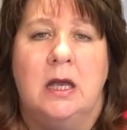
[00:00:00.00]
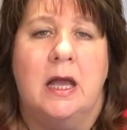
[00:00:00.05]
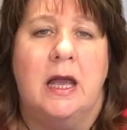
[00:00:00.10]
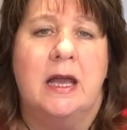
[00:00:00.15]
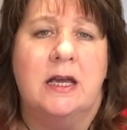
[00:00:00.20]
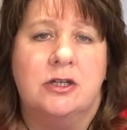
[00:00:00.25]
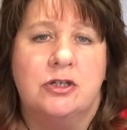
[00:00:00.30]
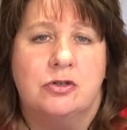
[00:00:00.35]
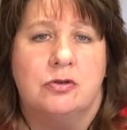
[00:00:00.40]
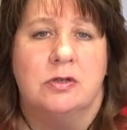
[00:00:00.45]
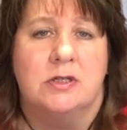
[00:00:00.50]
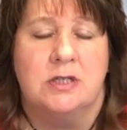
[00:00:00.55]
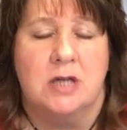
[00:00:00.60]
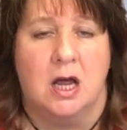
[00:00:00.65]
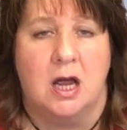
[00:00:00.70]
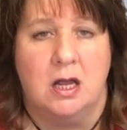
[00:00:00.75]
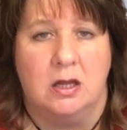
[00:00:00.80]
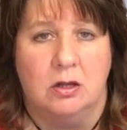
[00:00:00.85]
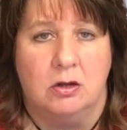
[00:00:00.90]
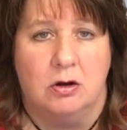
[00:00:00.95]
extra
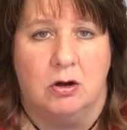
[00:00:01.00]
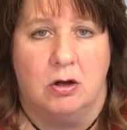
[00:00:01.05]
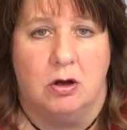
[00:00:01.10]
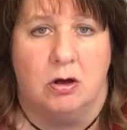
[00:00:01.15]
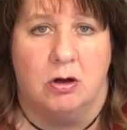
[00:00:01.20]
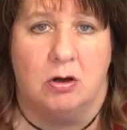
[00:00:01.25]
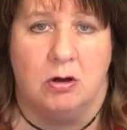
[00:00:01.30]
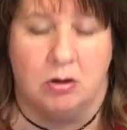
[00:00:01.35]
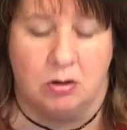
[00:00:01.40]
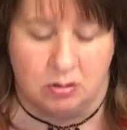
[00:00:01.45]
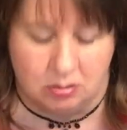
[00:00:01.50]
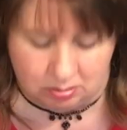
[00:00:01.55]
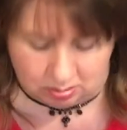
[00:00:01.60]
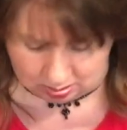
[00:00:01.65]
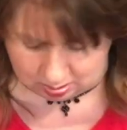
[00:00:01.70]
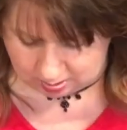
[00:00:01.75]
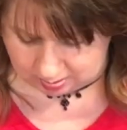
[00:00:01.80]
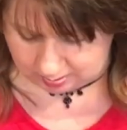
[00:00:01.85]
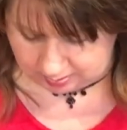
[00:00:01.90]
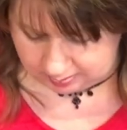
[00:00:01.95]
Tylenol,
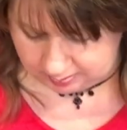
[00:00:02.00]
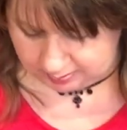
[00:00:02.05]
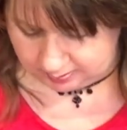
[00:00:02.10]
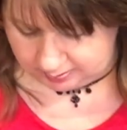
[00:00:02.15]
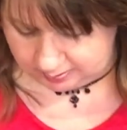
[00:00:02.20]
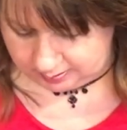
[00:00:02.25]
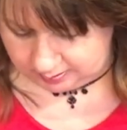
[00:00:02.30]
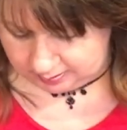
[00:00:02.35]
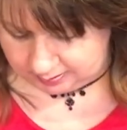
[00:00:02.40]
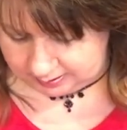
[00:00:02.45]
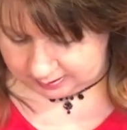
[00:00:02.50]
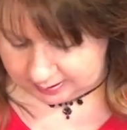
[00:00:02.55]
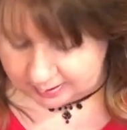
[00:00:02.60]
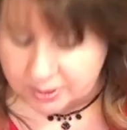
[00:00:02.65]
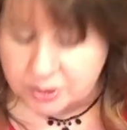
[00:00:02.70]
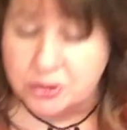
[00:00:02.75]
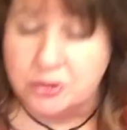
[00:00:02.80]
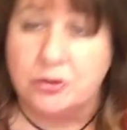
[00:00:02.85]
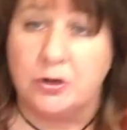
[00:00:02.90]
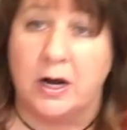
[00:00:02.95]

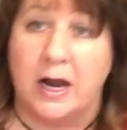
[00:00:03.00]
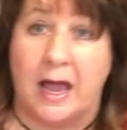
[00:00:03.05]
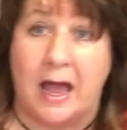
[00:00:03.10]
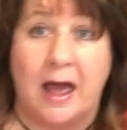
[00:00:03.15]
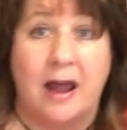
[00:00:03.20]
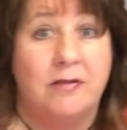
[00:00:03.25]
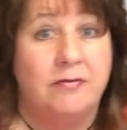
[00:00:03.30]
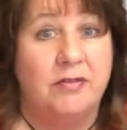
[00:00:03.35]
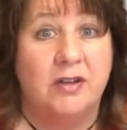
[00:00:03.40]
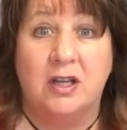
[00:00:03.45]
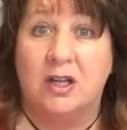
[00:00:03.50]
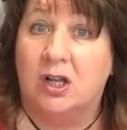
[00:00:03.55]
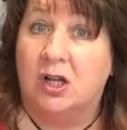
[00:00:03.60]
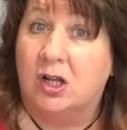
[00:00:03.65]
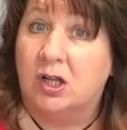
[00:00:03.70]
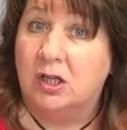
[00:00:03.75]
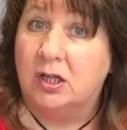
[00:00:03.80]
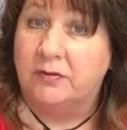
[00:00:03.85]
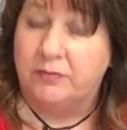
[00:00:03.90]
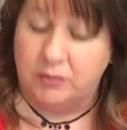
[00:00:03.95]
extra
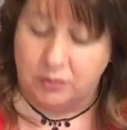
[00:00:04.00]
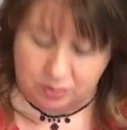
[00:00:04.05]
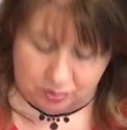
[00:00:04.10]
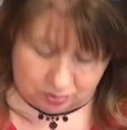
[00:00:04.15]
Advil if you